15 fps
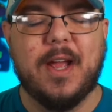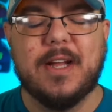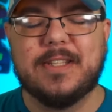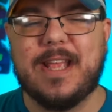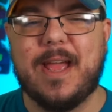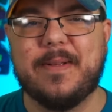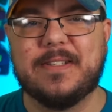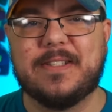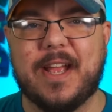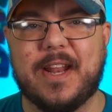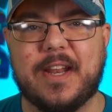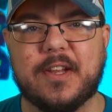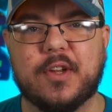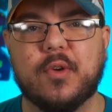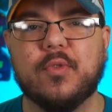Sami Zayn
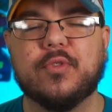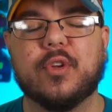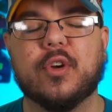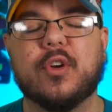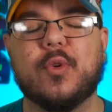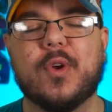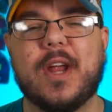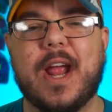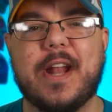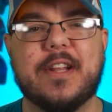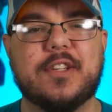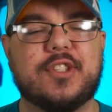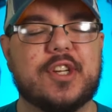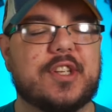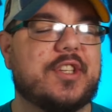and Gunther created
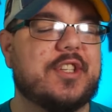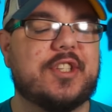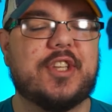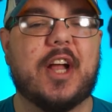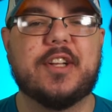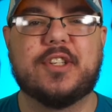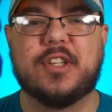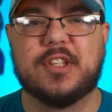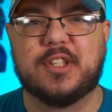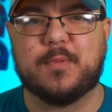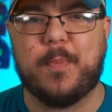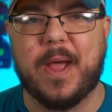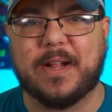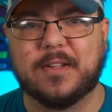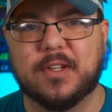just such a
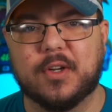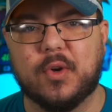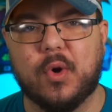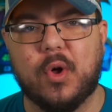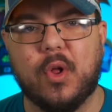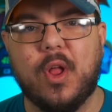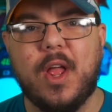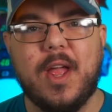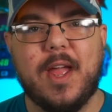spectacle.